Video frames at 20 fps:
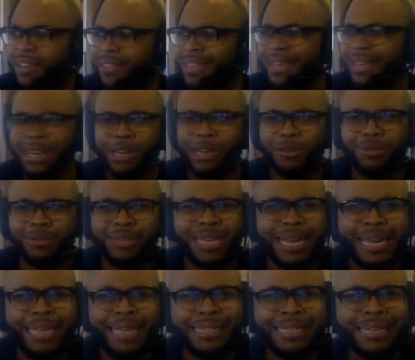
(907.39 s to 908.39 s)
Then
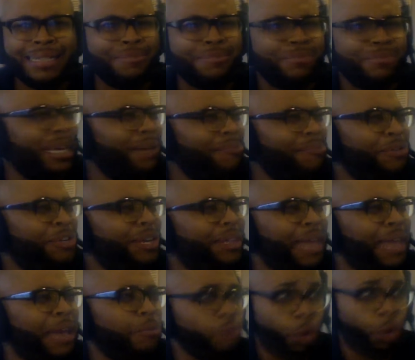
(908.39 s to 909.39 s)
he says some dumb
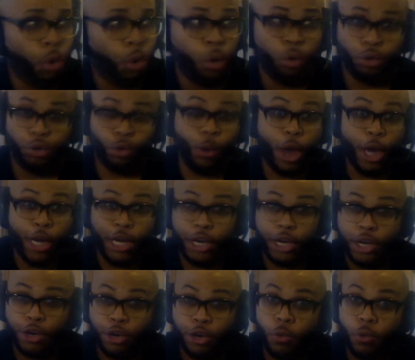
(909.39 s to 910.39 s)
shit like, "Oh,
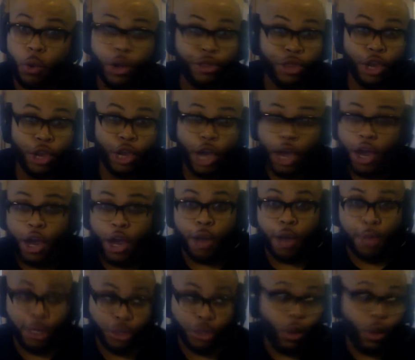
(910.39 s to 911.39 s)
Swaggy could have won the
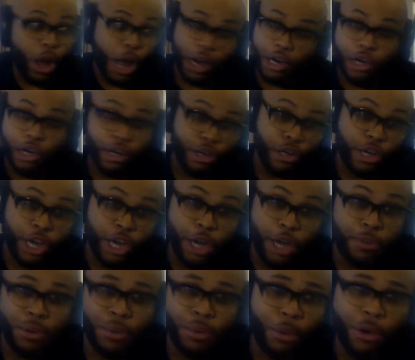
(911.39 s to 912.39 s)
game. That's why I couldn't
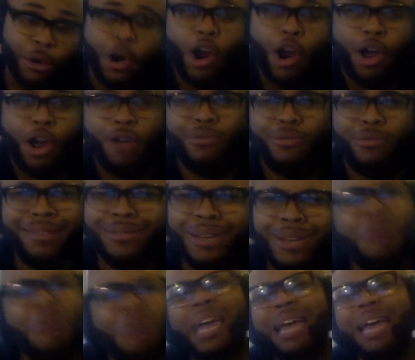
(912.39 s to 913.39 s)
keep him around."
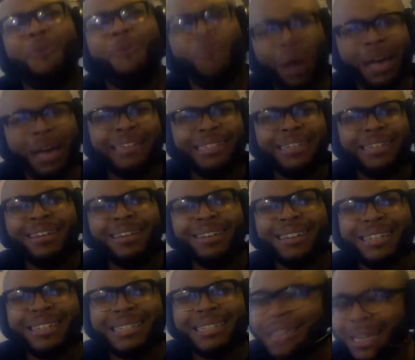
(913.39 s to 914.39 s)
Like what?
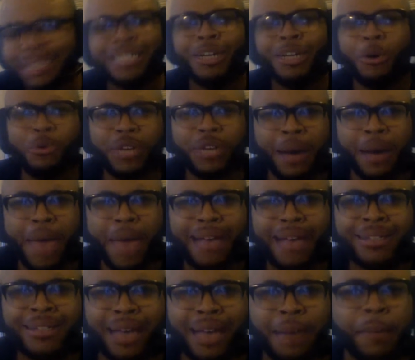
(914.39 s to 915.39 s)
Shut your dumb
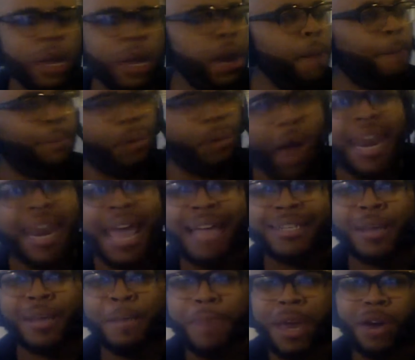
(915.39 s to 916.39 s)
ass up. Brett
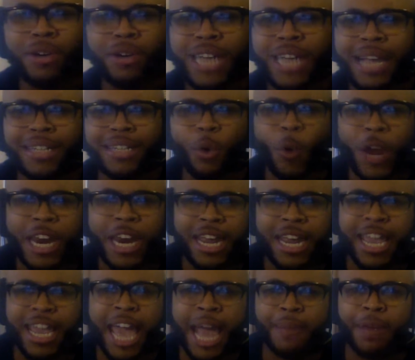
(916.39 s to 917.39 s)
has a better chance of winning
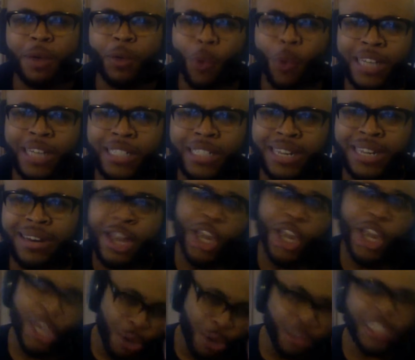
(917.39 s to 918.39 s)
the game than Winston.
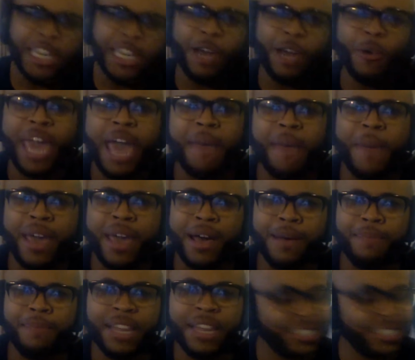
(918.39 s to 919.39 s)
You still kept
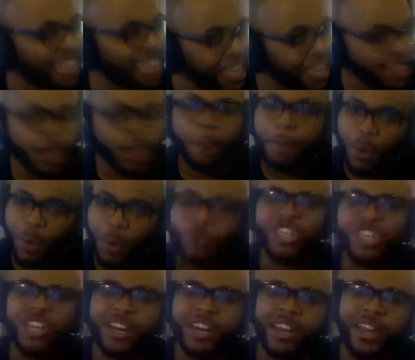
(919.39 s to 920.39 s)
him. See the
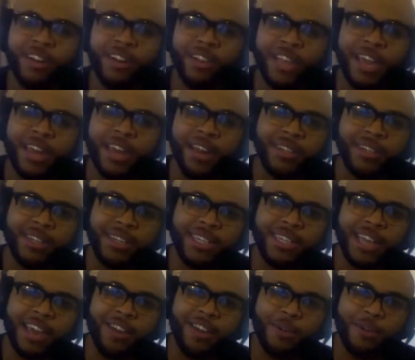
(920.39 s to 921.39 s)
bullshit here, ladies and
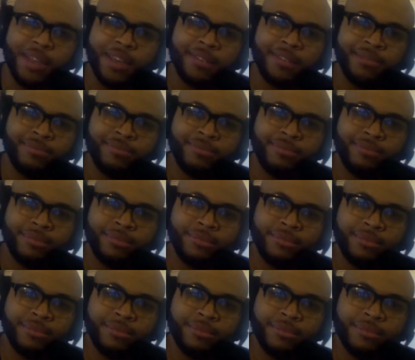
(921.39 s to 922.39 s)
gentlemen.
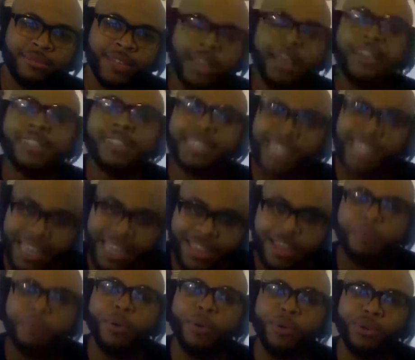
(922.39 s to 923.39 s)
See
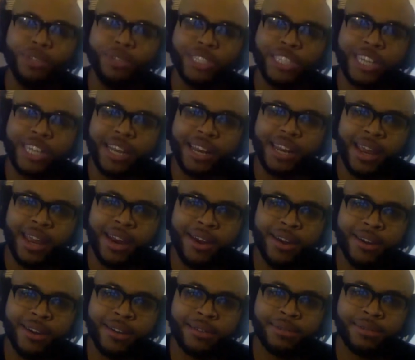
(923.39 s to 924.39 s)
the bullshit
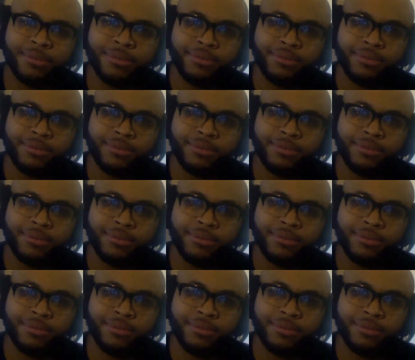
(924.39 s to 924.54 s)
here.